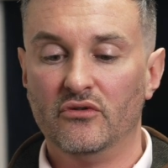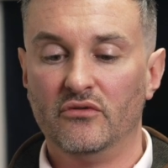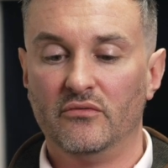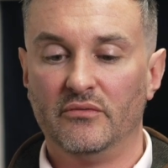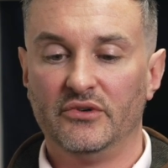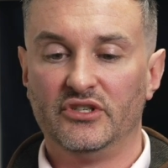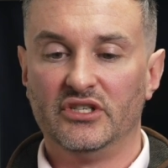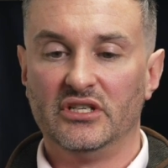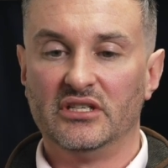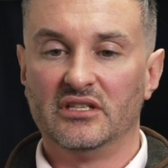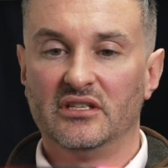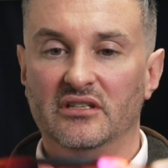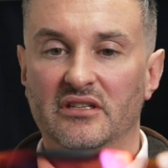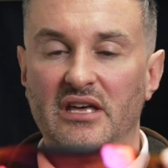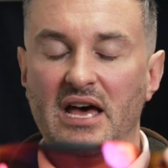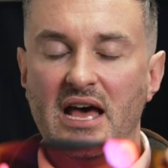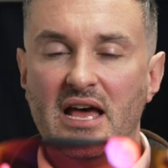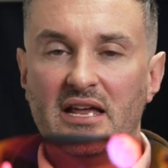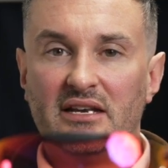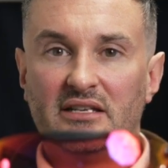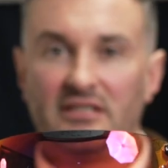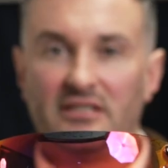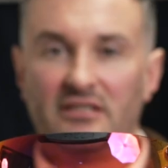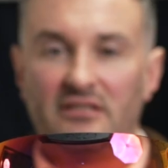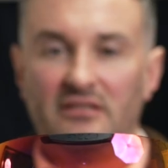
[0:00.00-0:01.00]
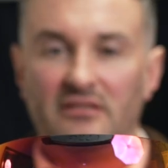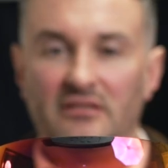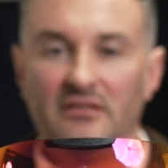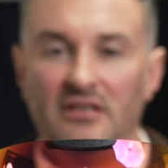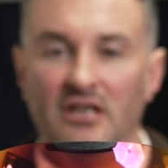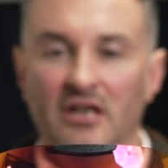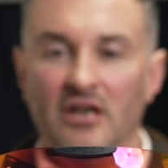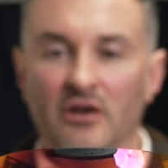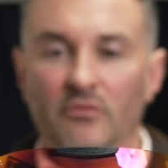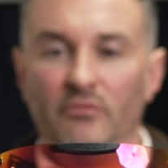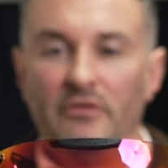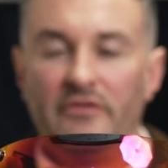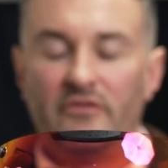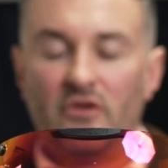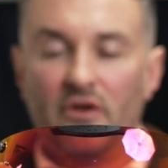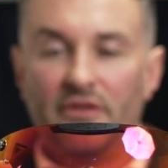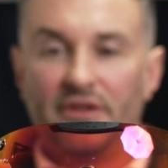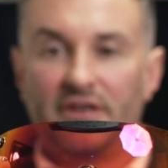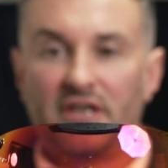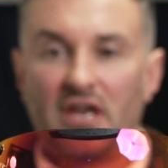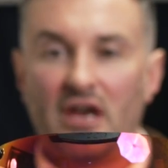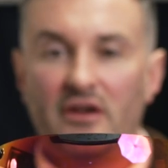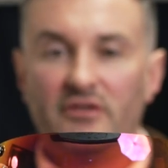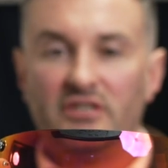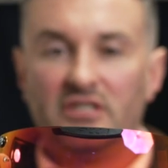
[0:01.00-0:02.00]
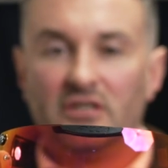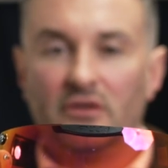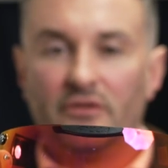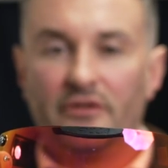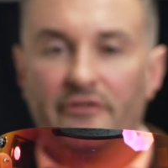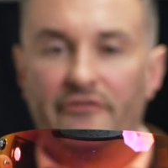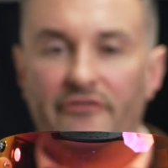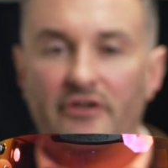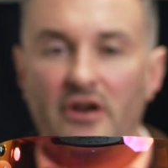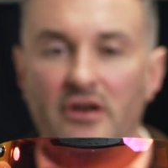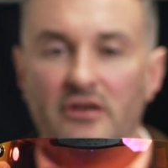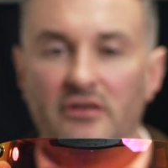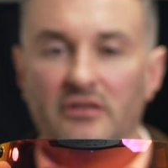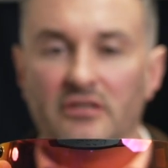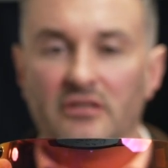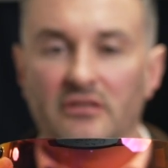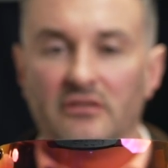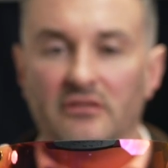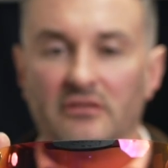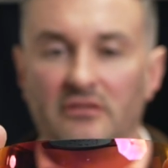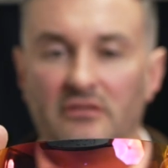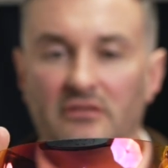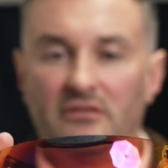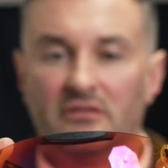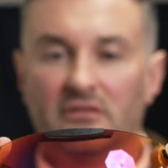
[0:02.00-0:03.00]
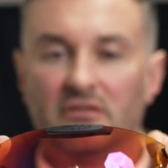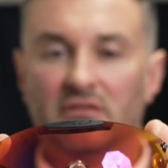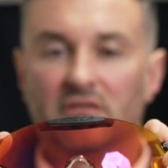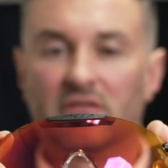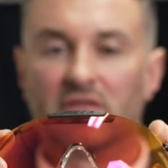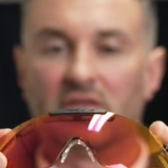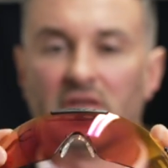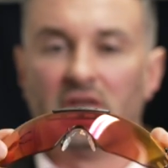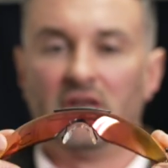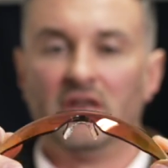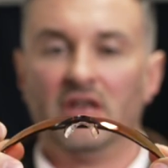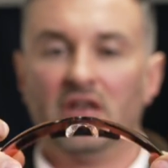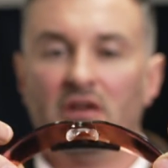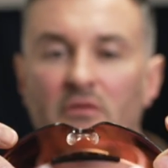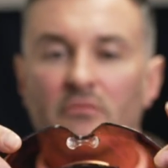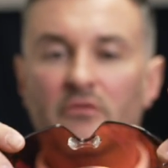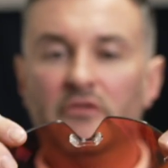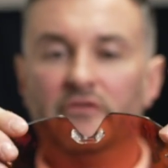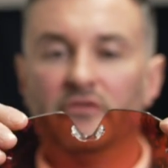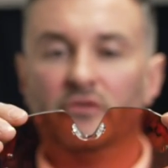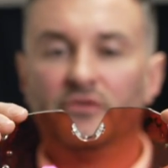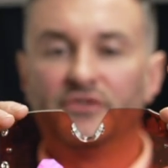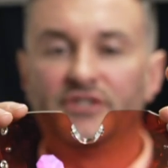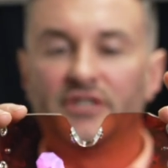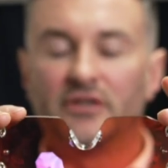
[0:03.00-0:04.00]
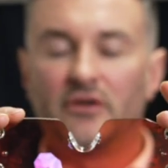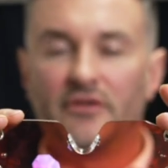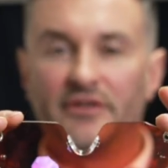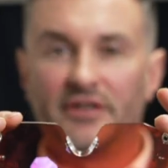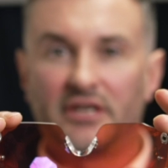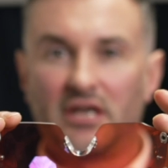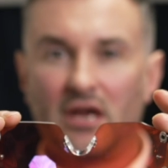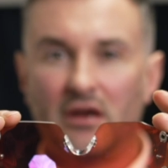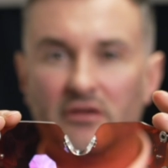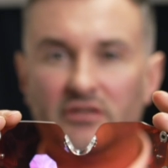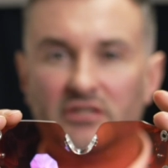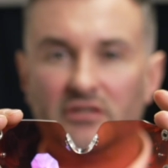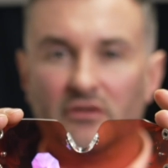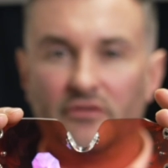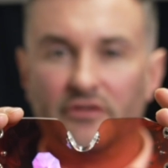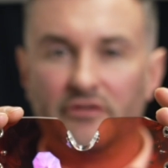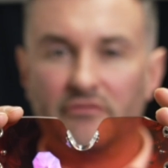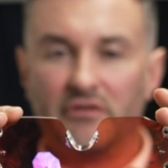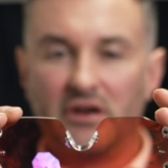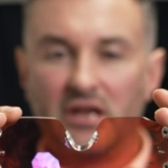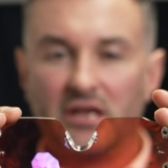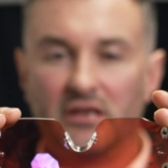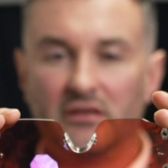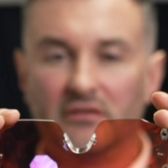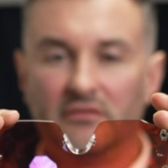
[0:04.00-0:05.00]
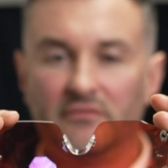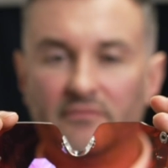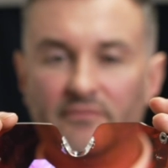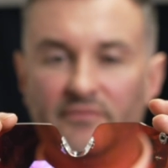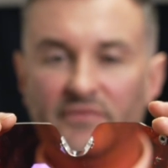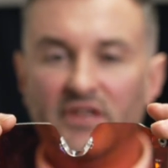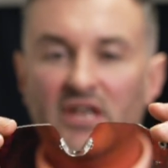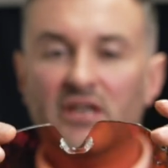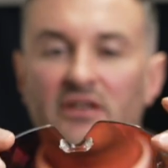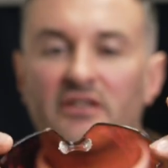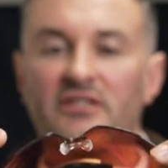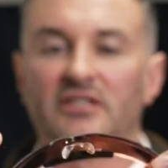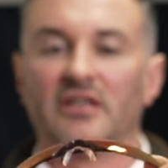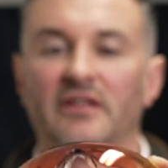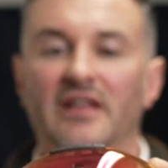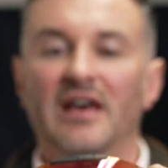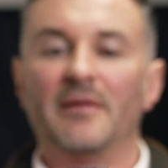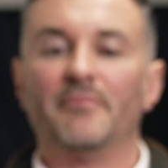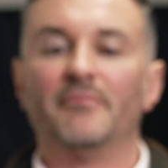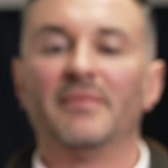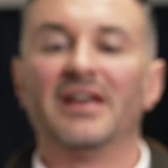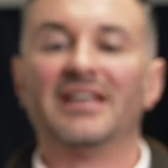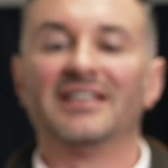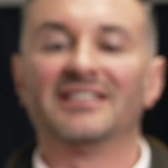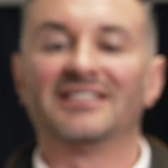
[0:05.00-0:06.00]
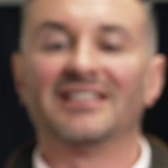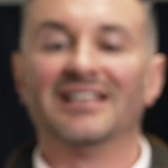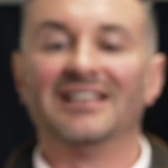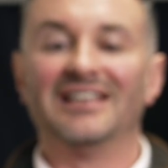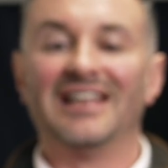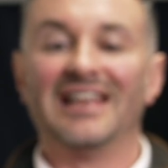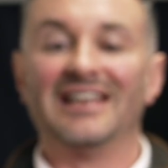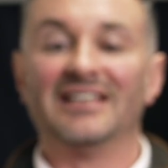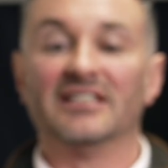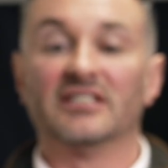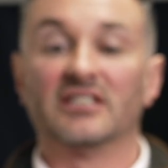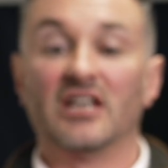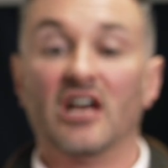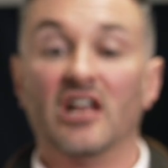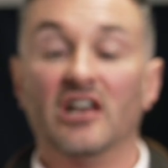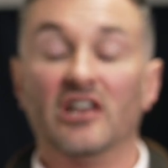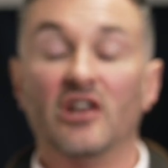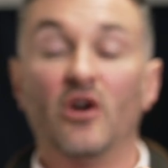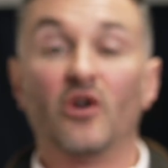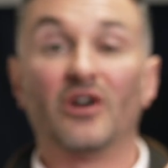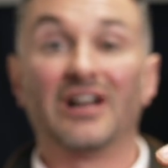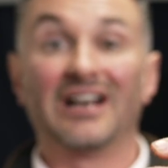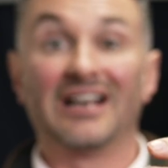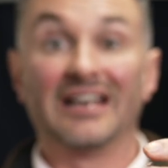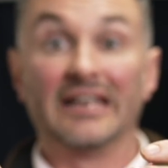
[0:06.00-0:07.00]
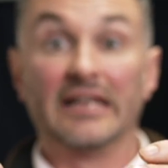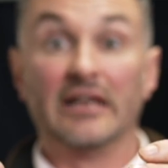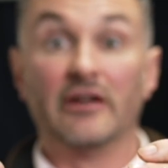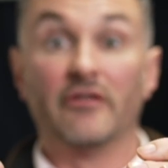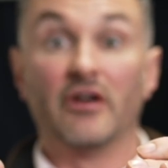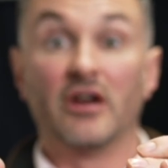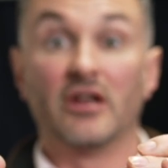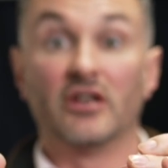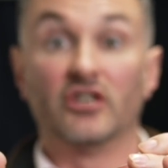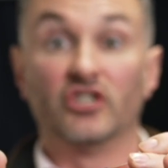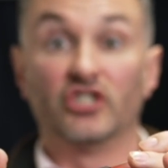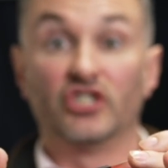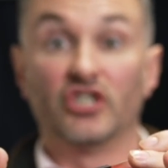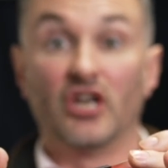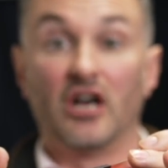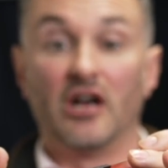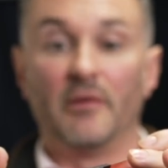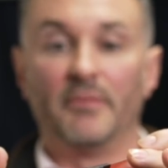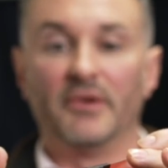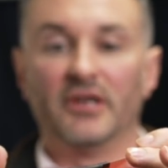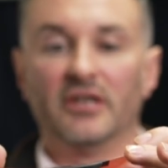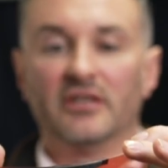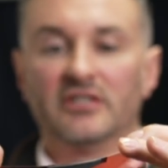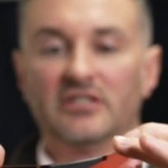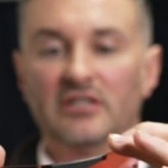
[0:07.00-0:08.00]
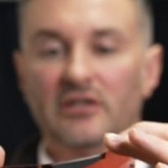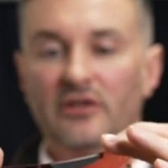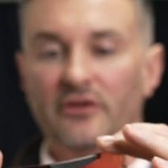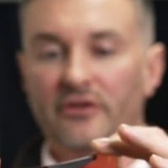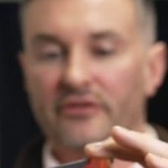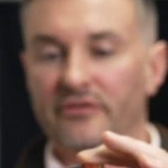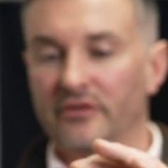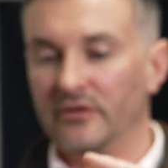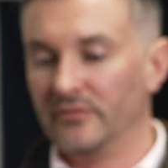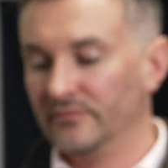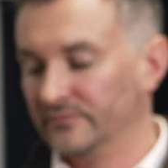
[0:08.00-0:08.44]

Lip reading: which is that, we've got the coating on the front, we've also got the coating on the rear. So that makes the lens a lot clearer and sharper to look through.